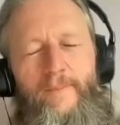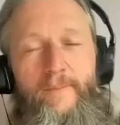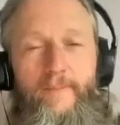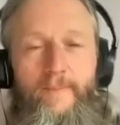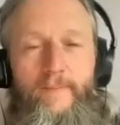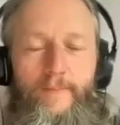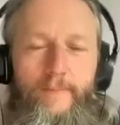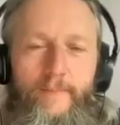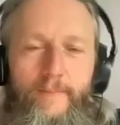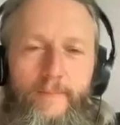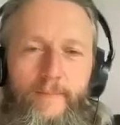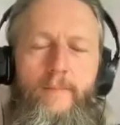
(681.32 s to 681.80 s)

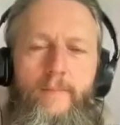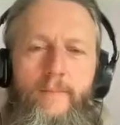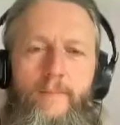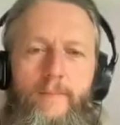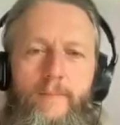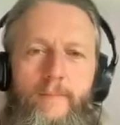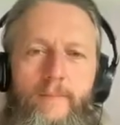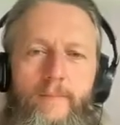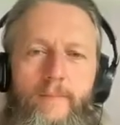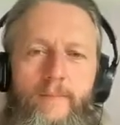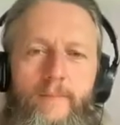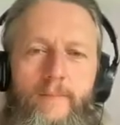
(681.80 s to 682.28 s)

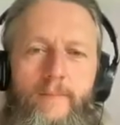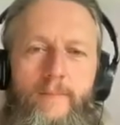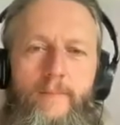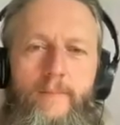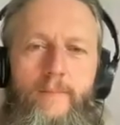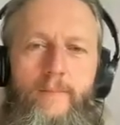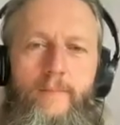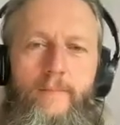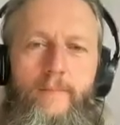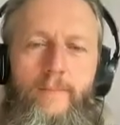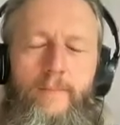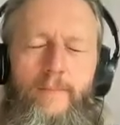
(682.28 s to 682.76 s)

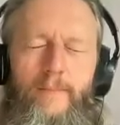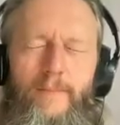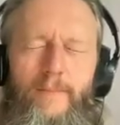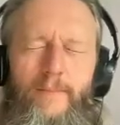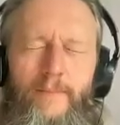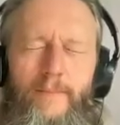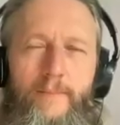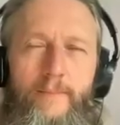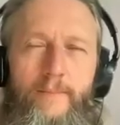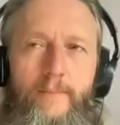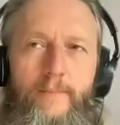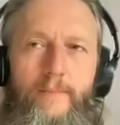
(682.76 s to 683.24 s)

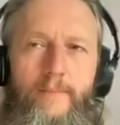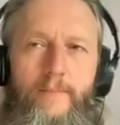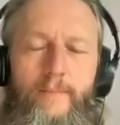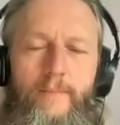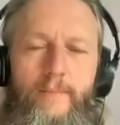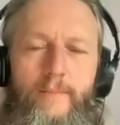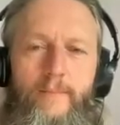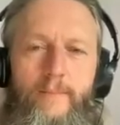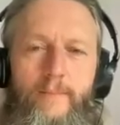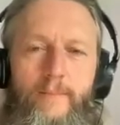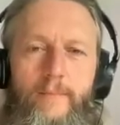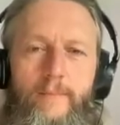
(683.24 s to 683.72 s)

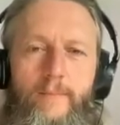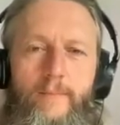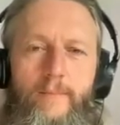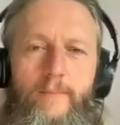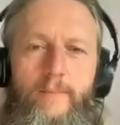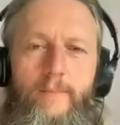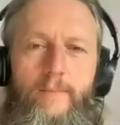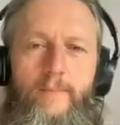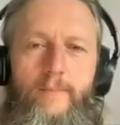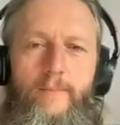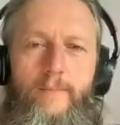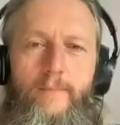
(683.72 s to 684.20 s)

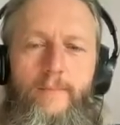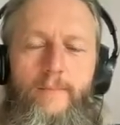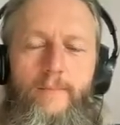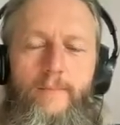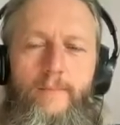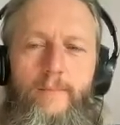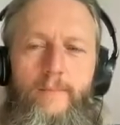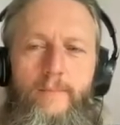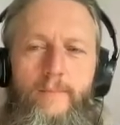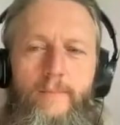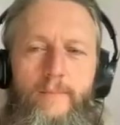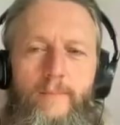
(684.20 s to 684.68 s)

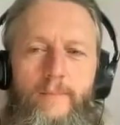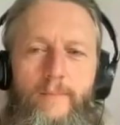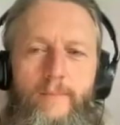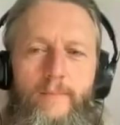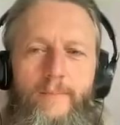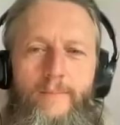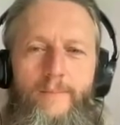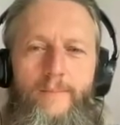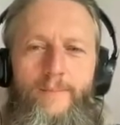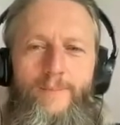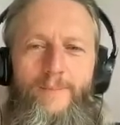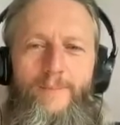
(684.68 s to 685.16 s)

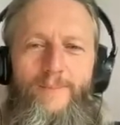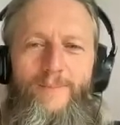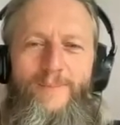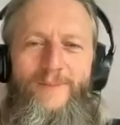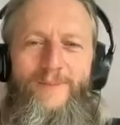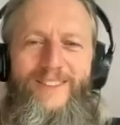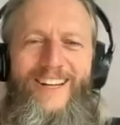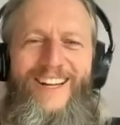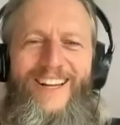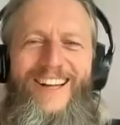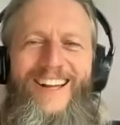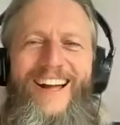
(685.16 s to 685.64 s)

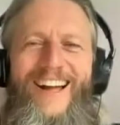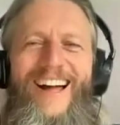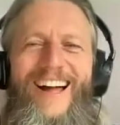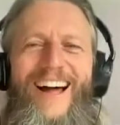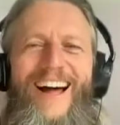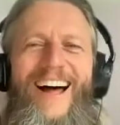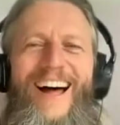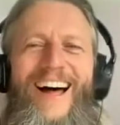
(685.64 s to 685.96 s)
[no speech]